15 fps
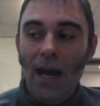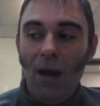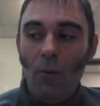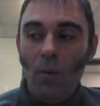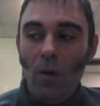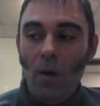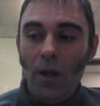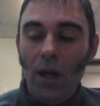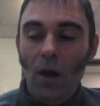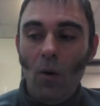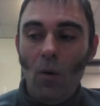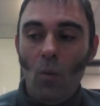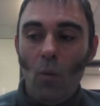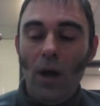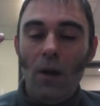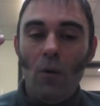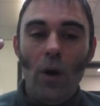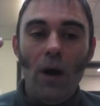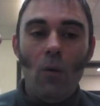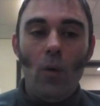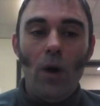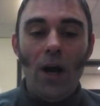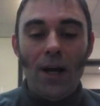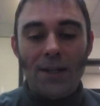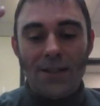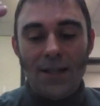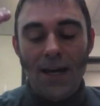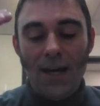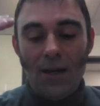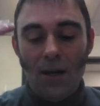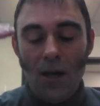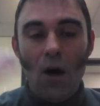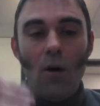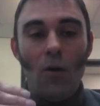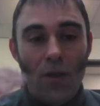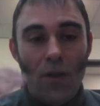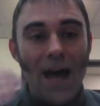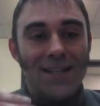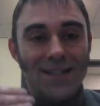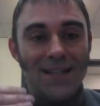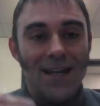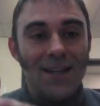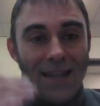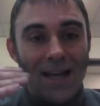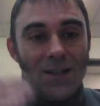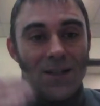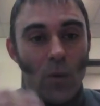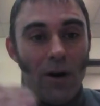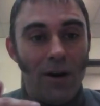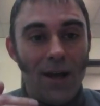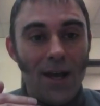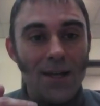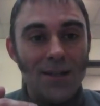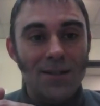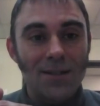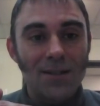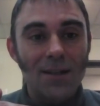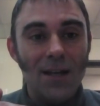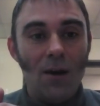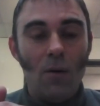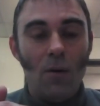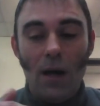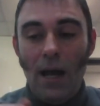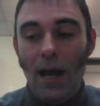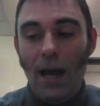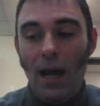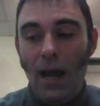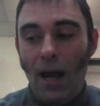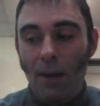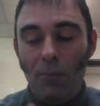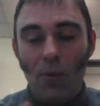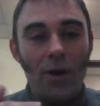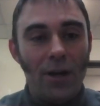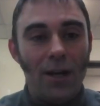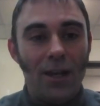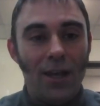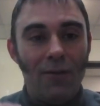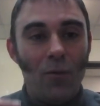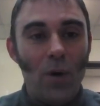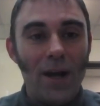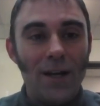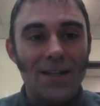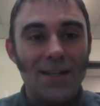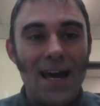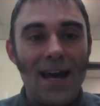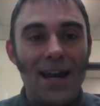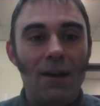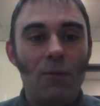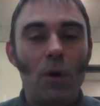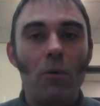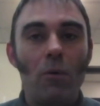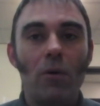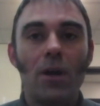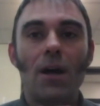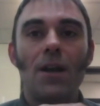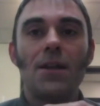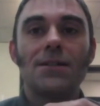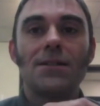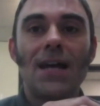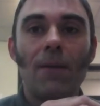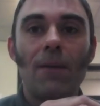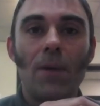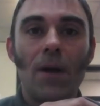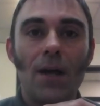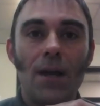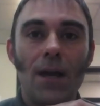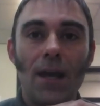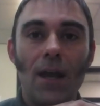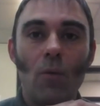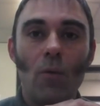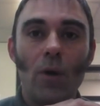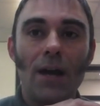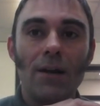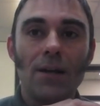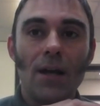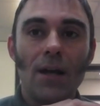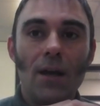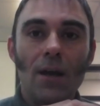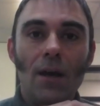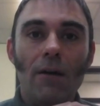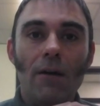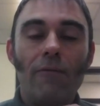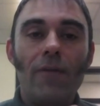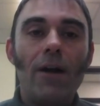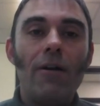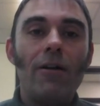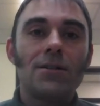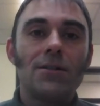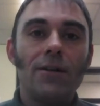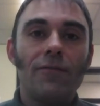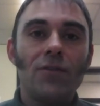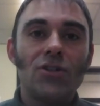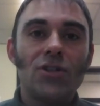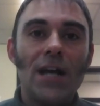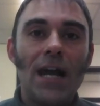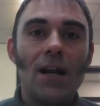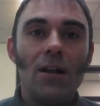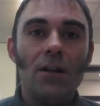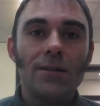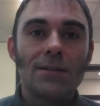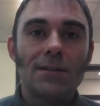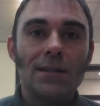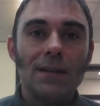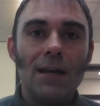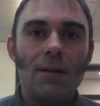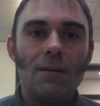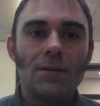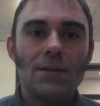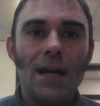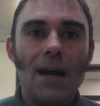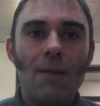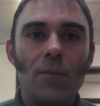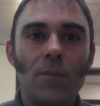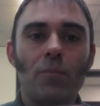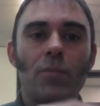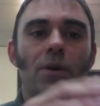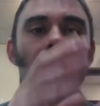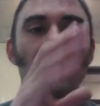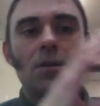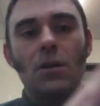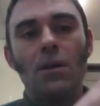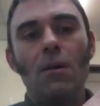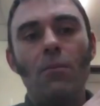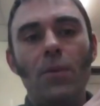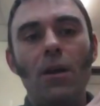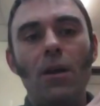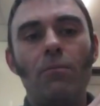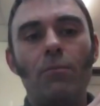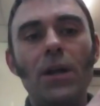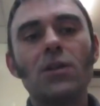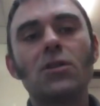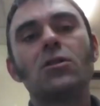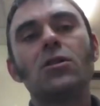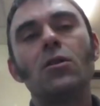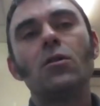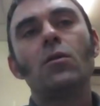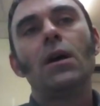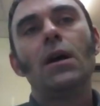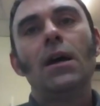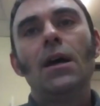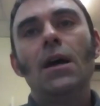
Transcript: And you know, when, when I say no, that's it. That's where it is. You know, I, am not going to give way to that. And we were kind of the same. Uh, you know, we had various different channels that um, the production company pitched to.